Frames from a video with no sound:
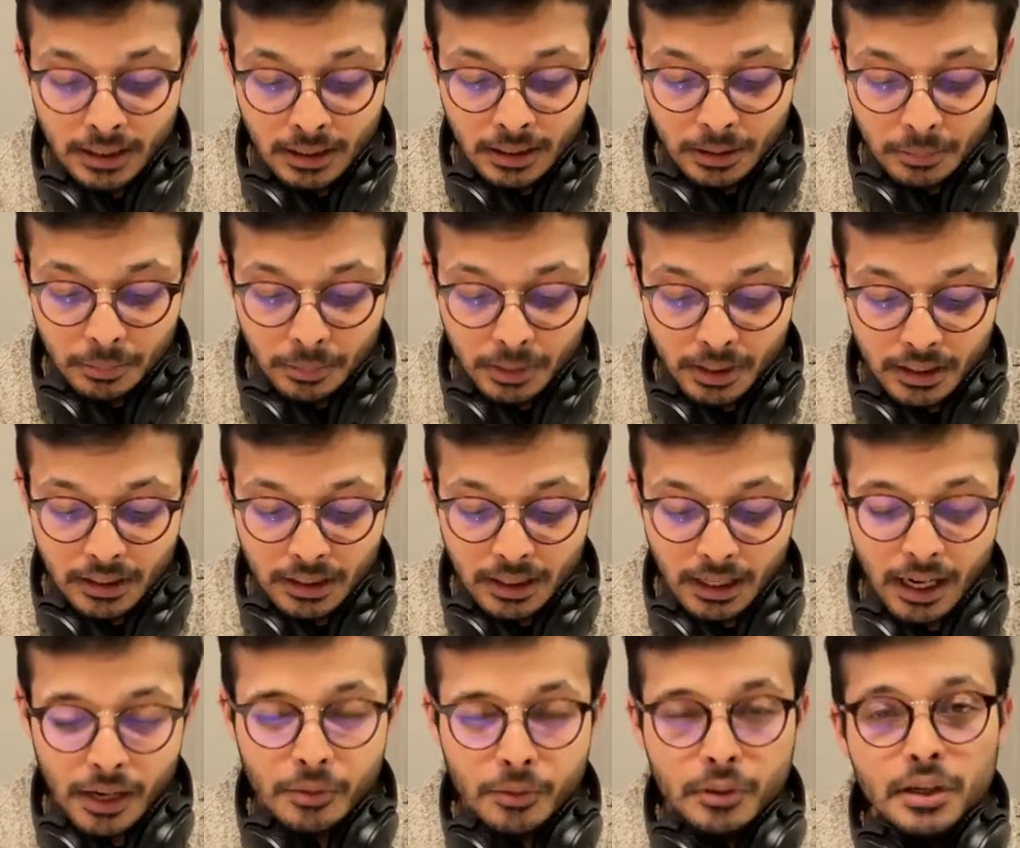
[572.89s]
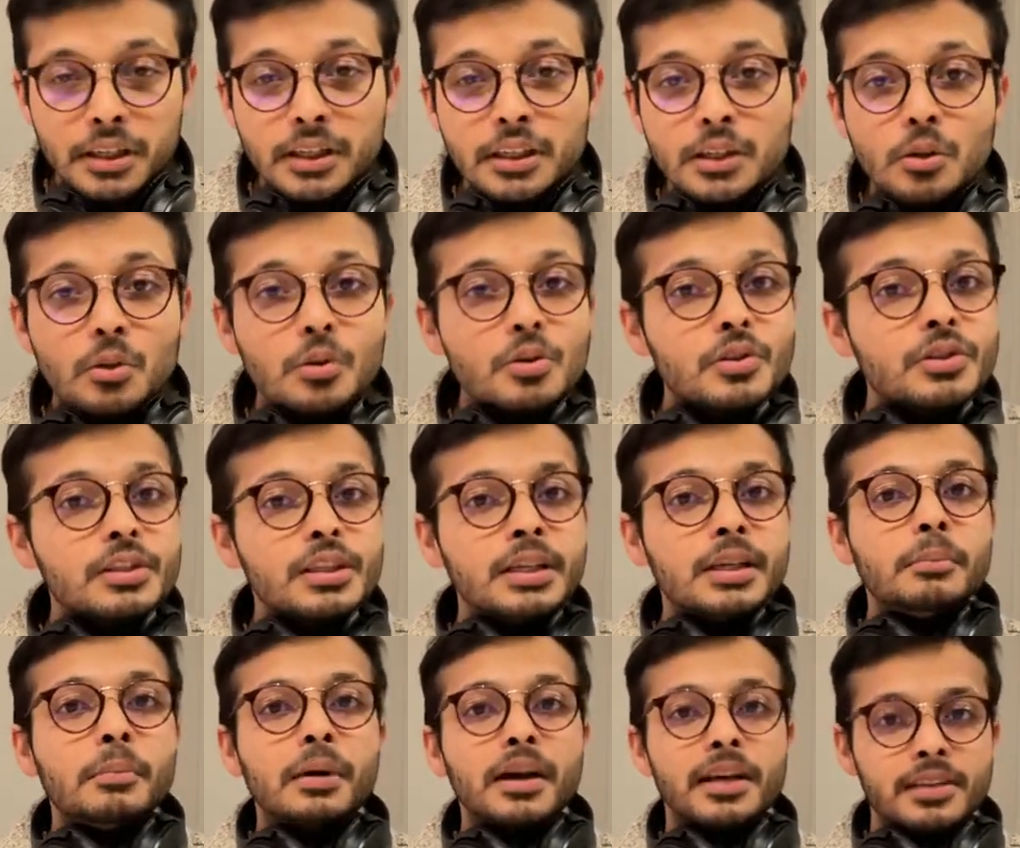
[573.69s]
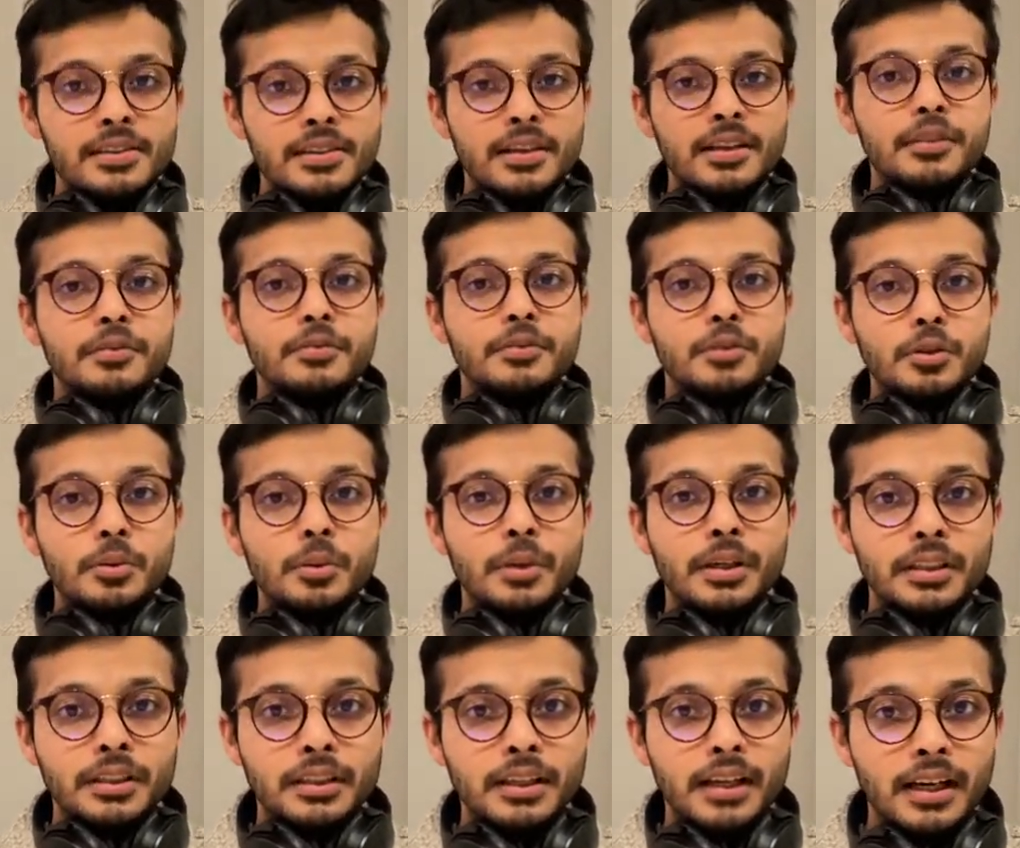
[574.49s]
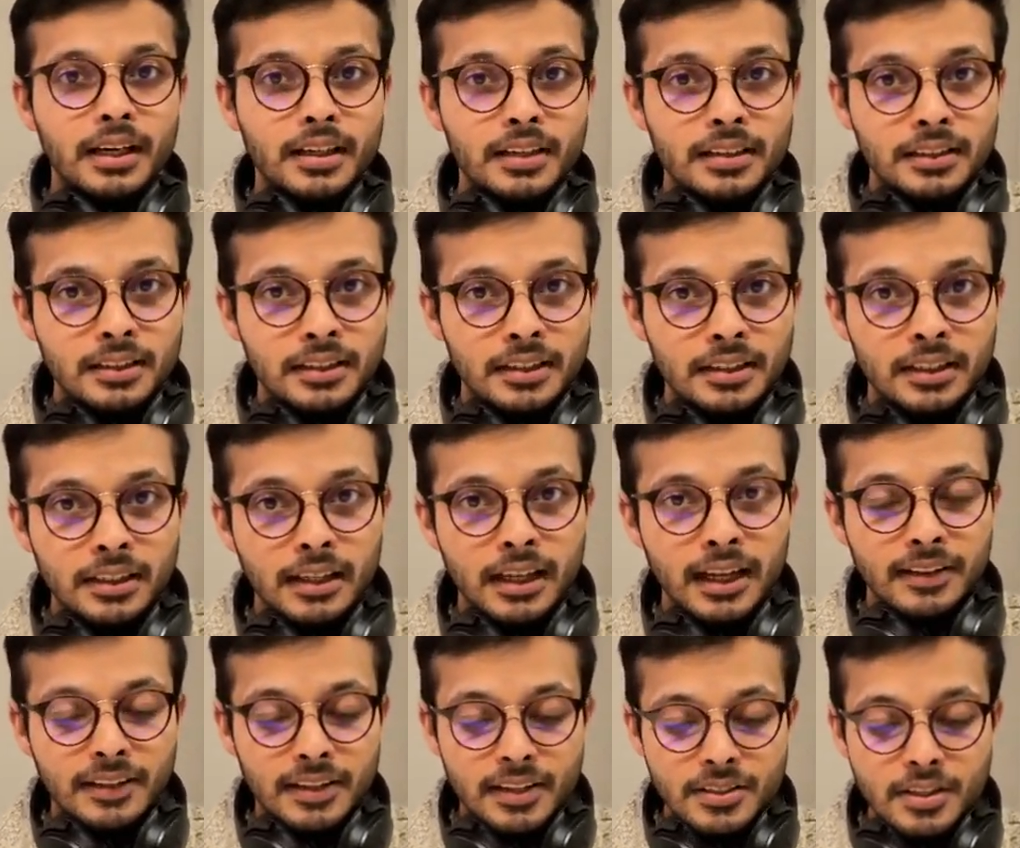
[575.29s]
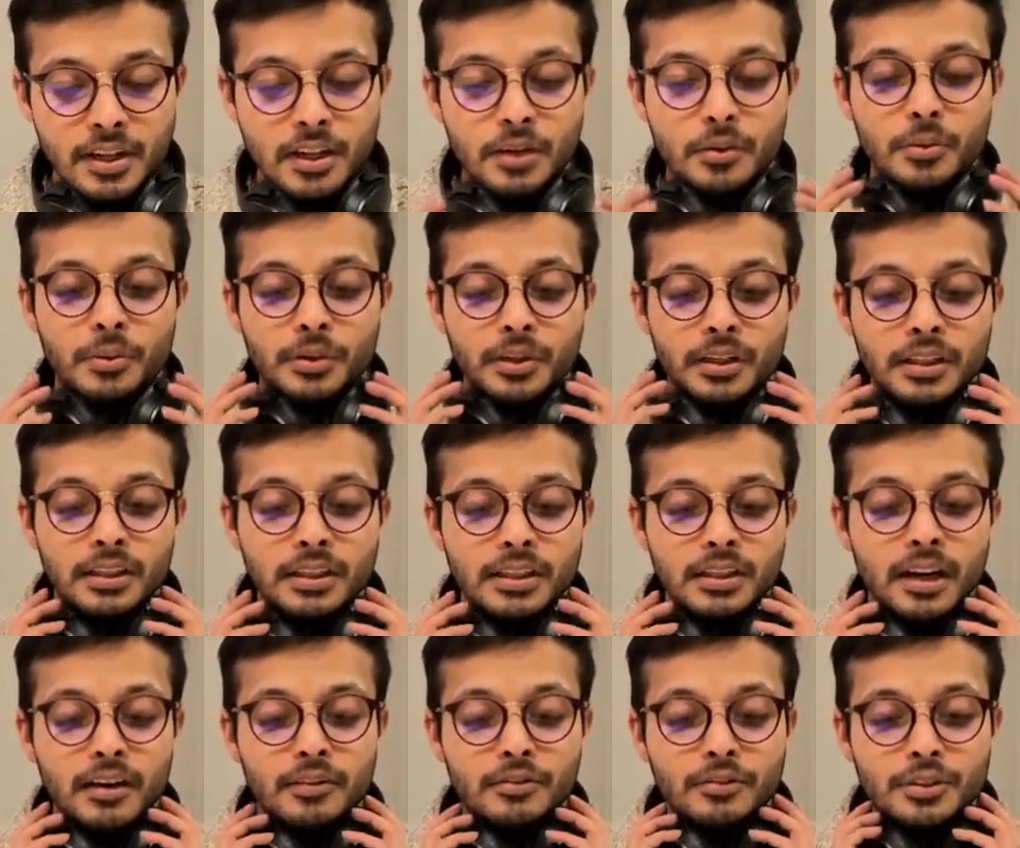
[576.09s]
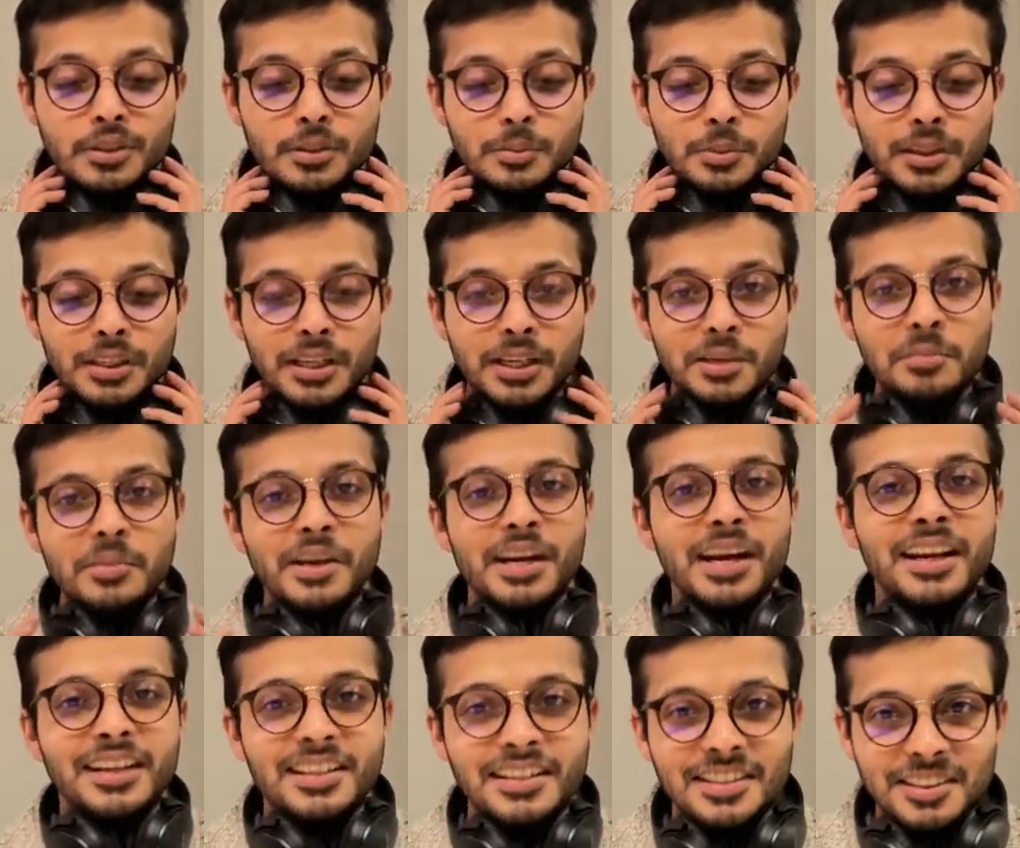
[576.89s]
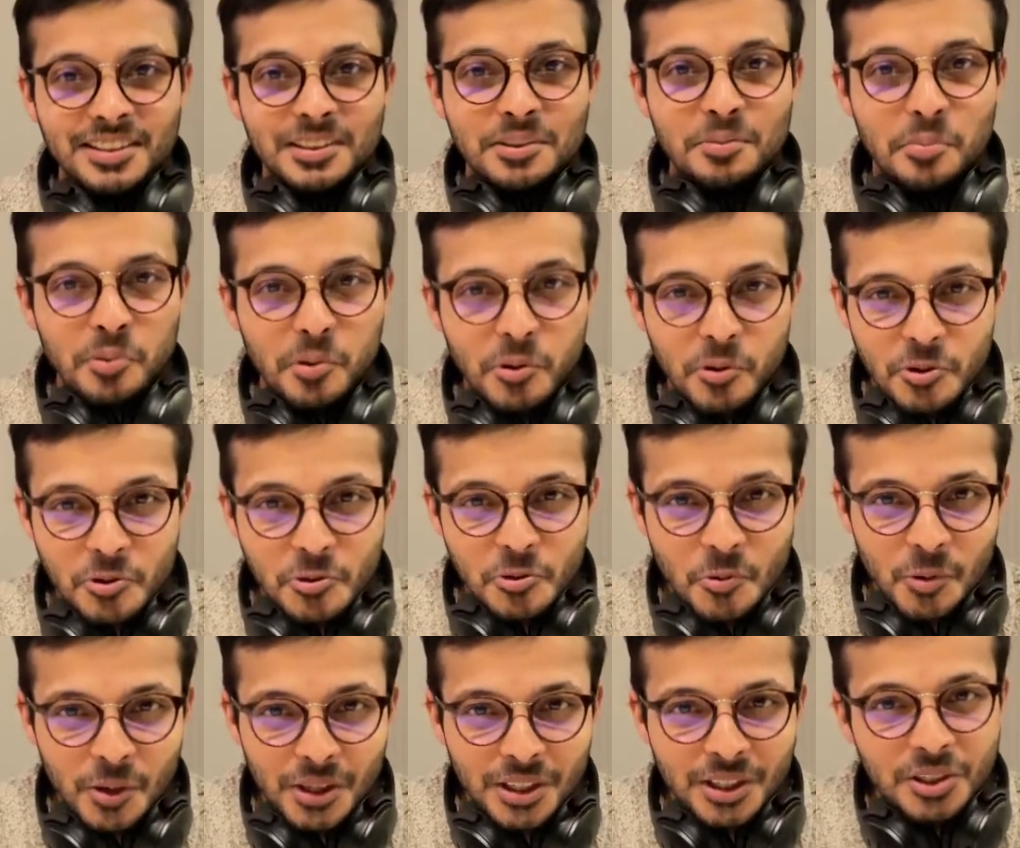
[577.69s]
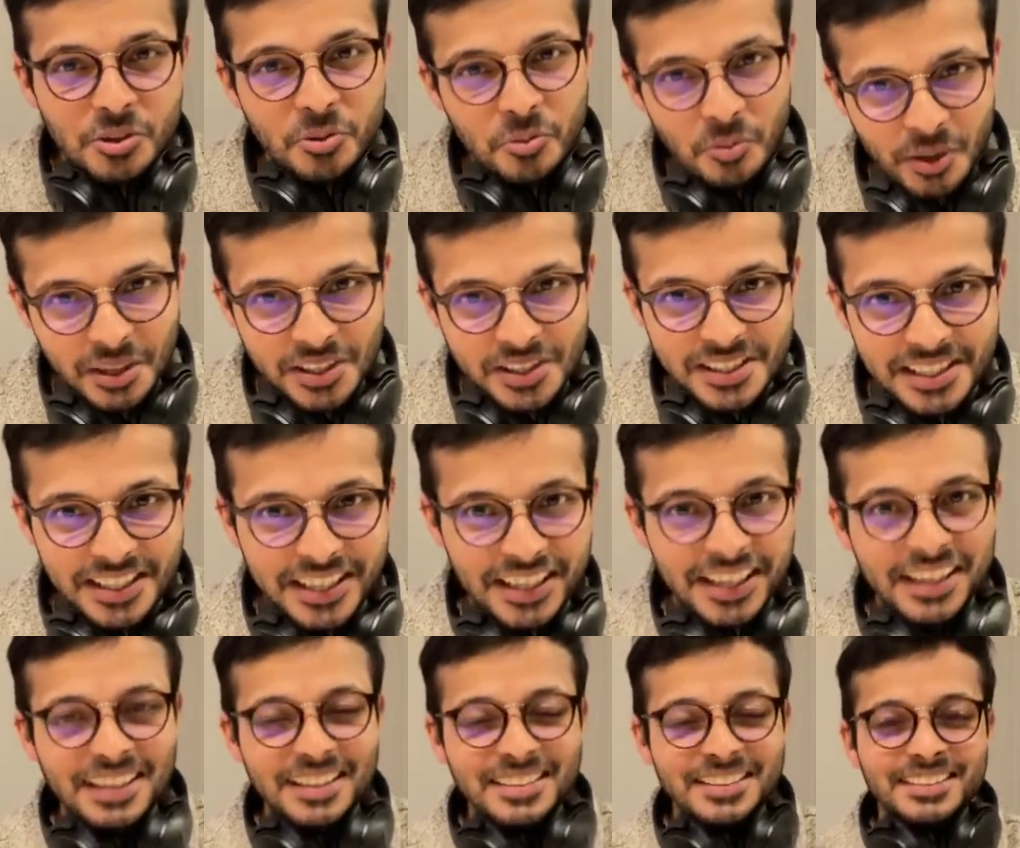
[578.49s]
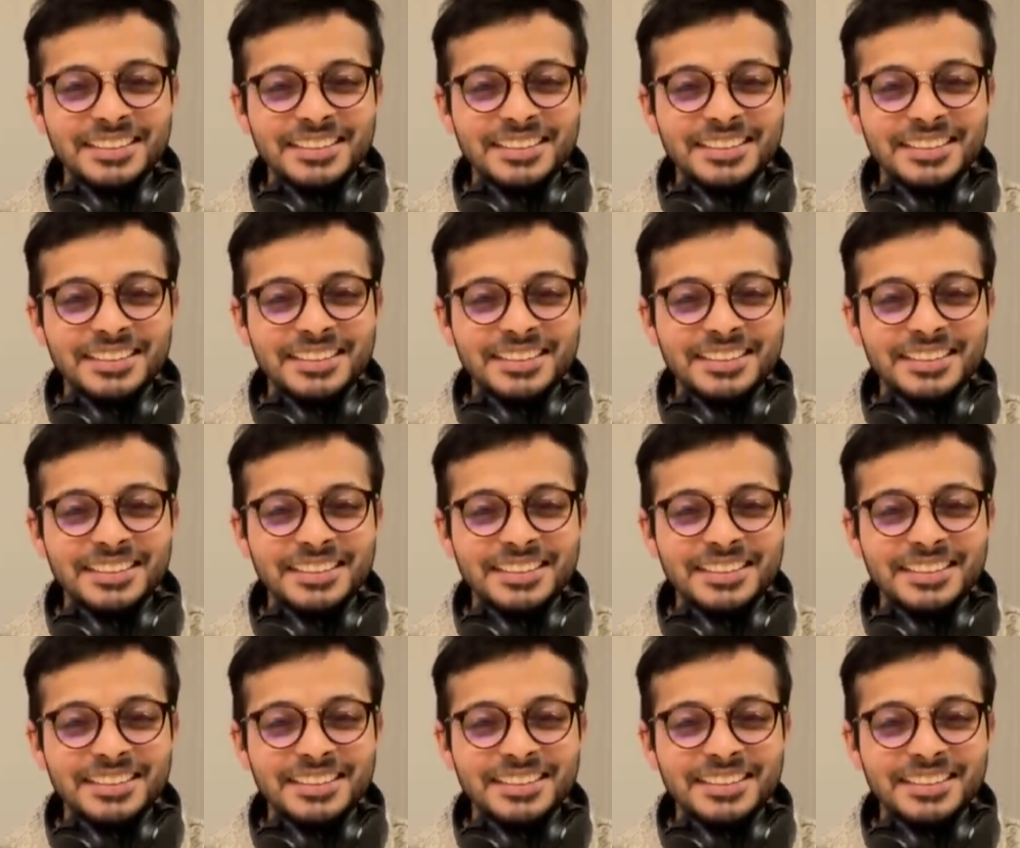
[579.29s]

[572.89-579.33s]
But I really don't see myself doing that. And these are really comfortable. Let me enter the Bose world once again.